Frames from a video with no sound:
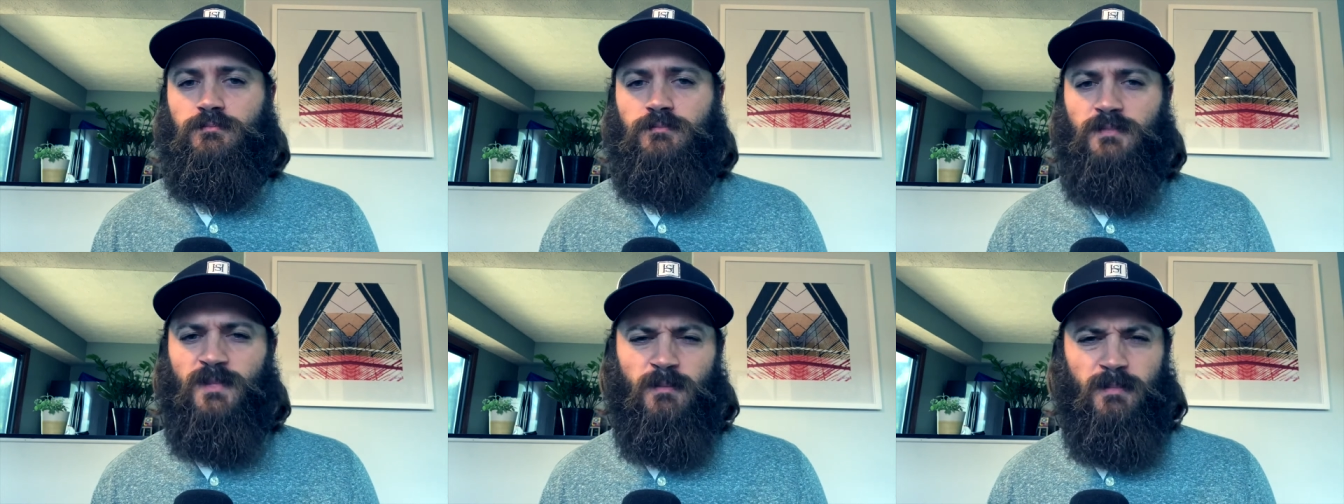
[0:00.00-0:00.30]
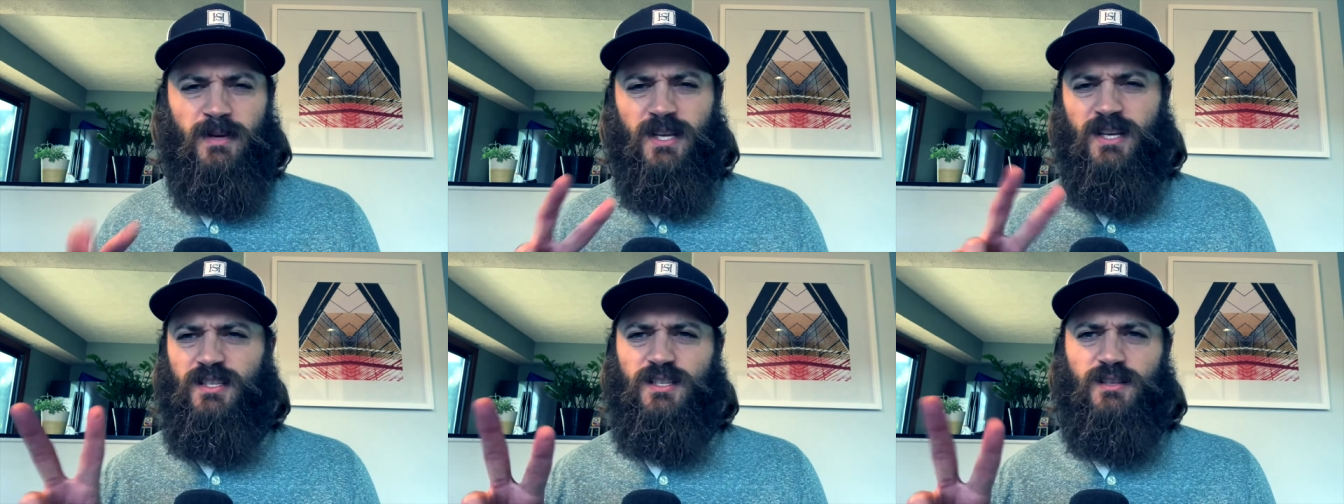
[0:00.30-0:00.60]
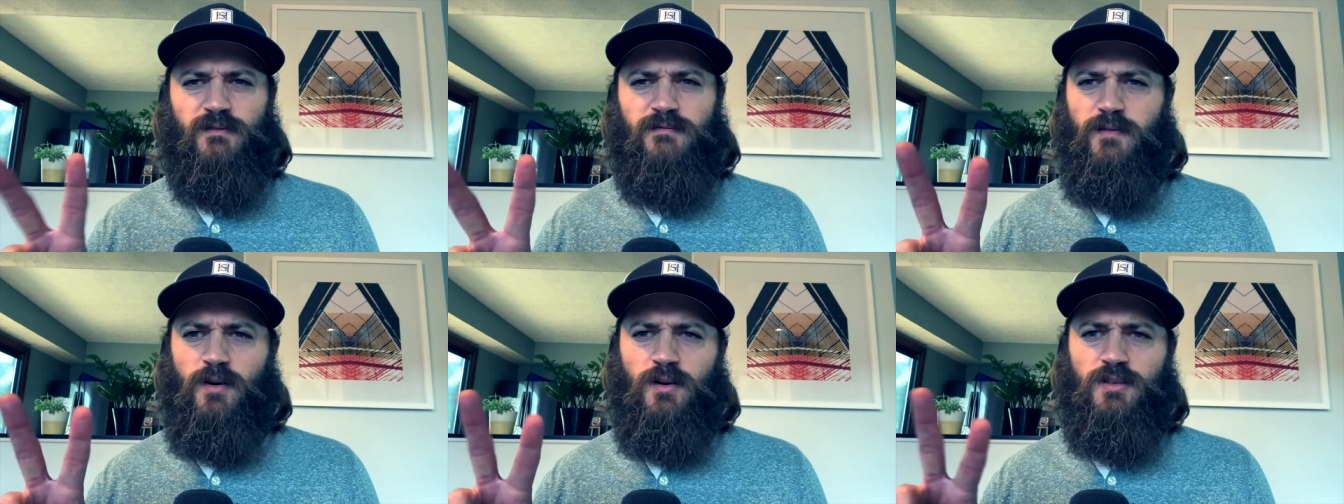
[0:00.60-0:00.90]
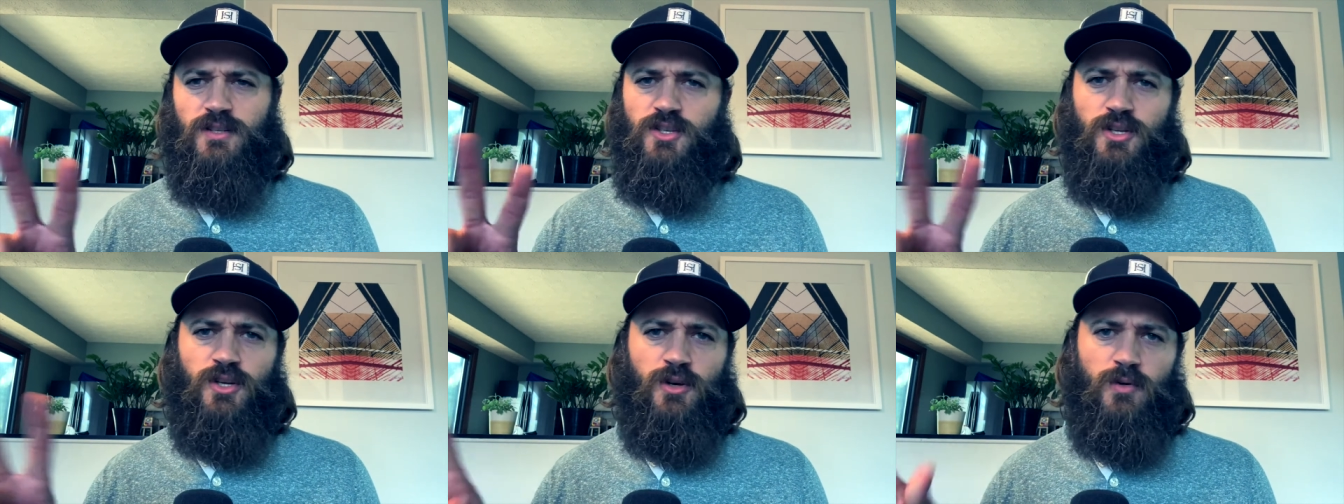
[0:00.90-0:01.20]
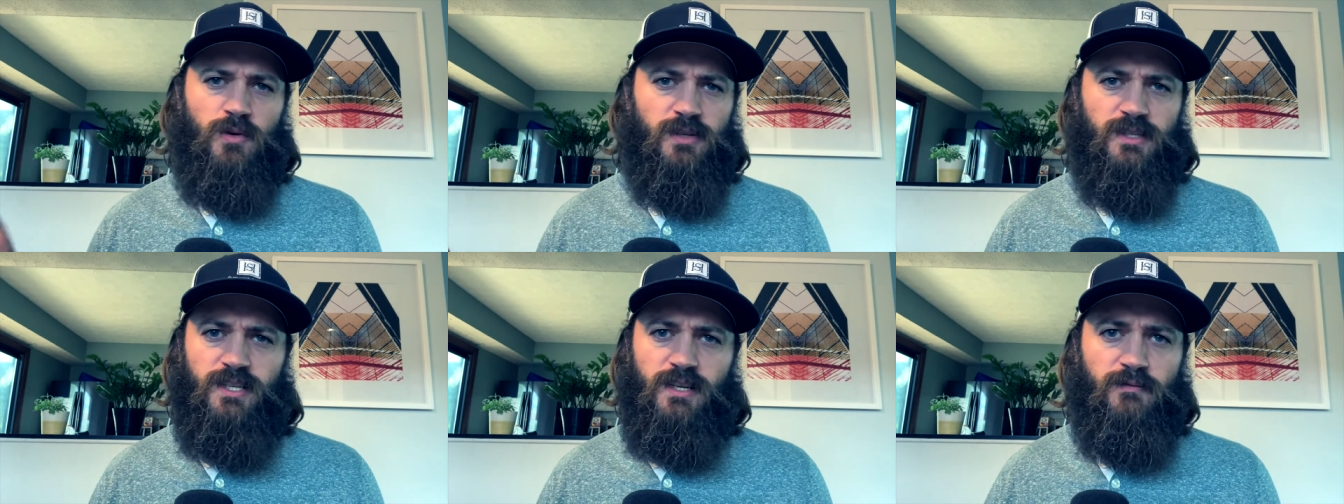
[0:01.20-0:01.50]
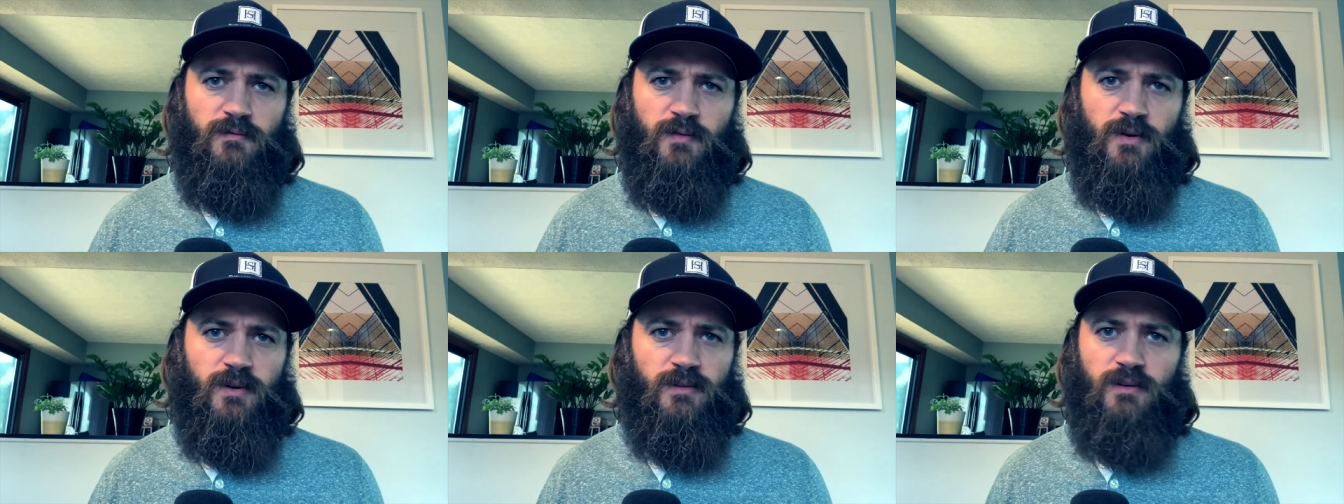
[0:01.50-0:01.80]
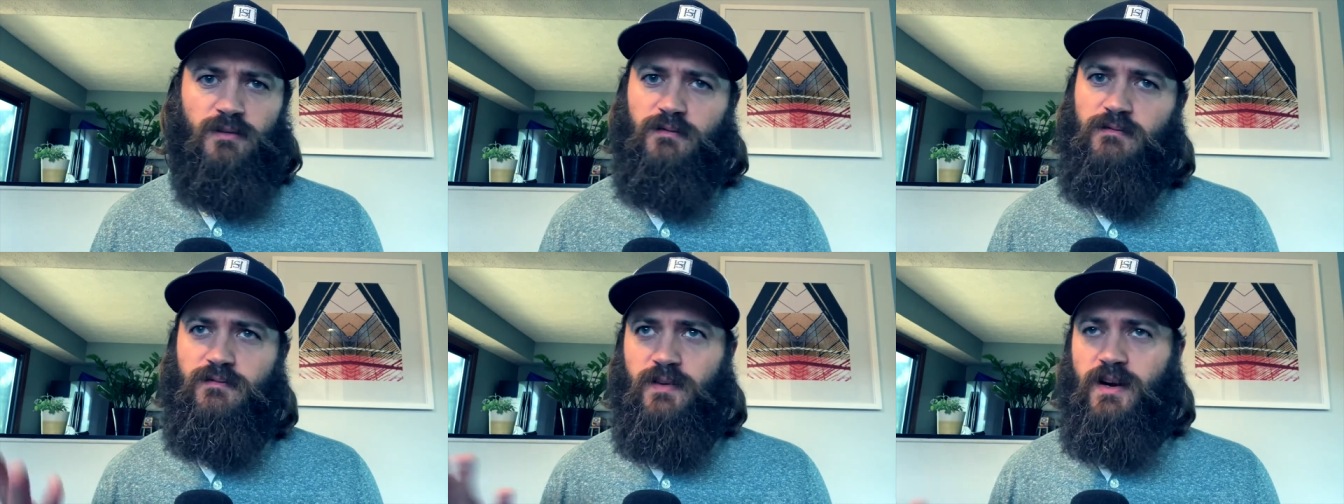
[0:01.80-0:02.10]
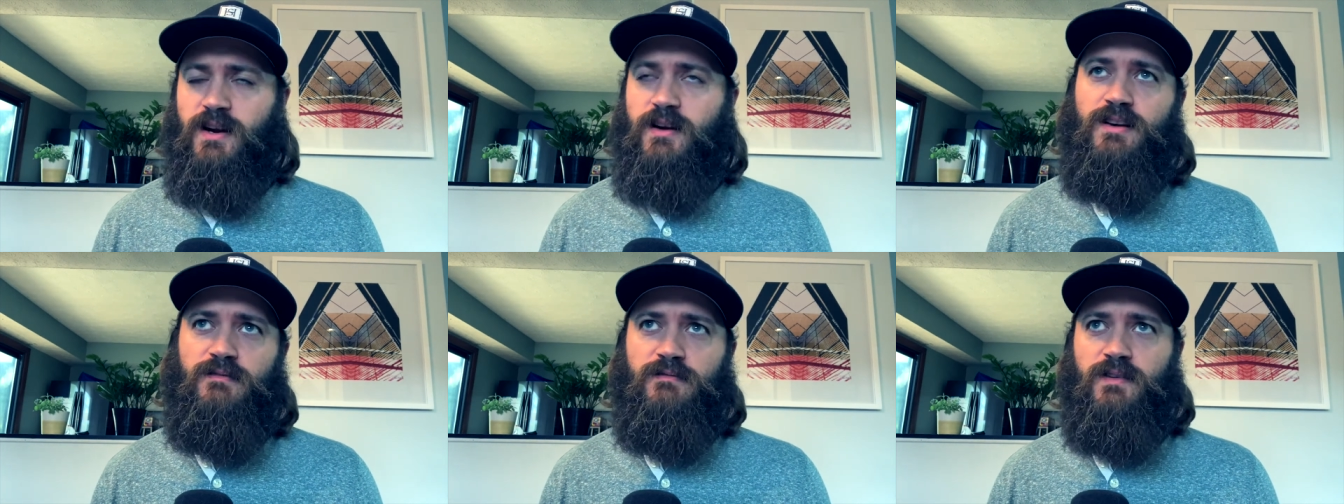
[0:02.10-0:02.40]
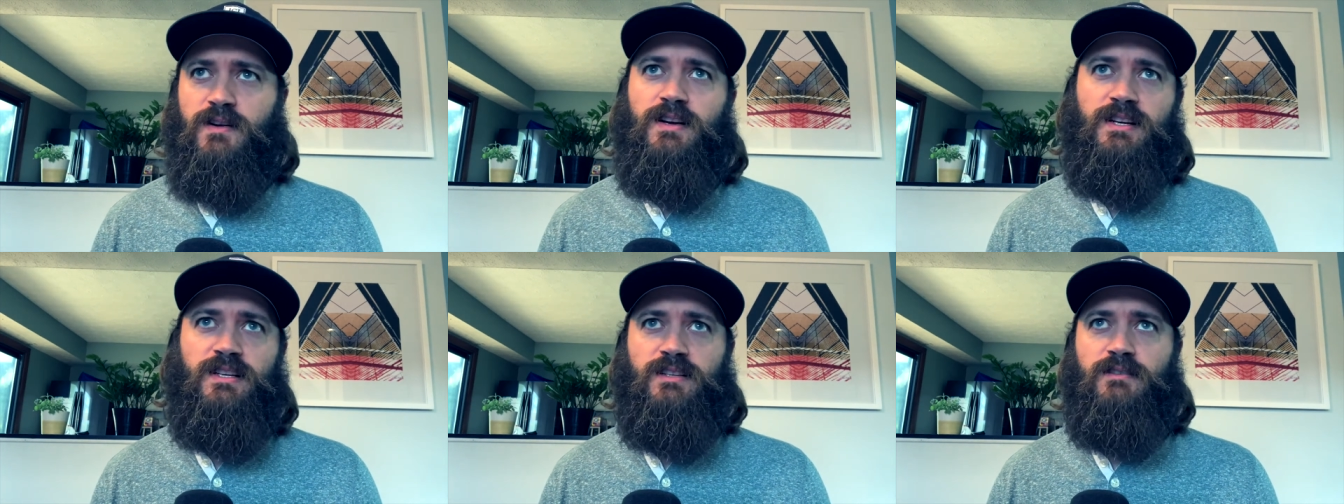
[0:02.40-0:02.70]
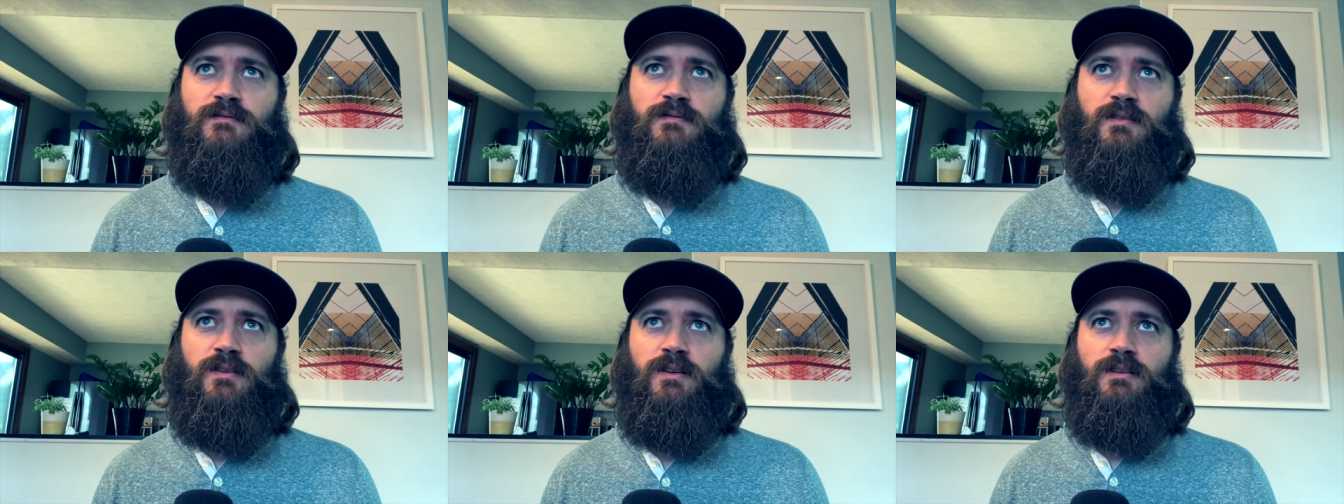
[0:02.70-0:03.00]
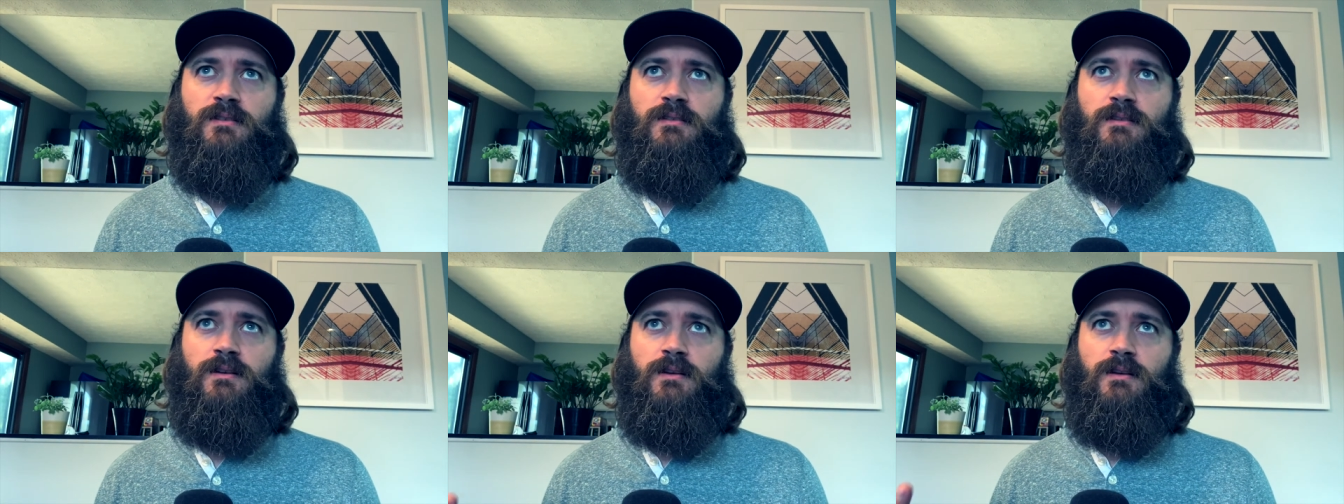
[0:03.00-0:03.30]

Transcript: Because the first two are different. They're very, very different.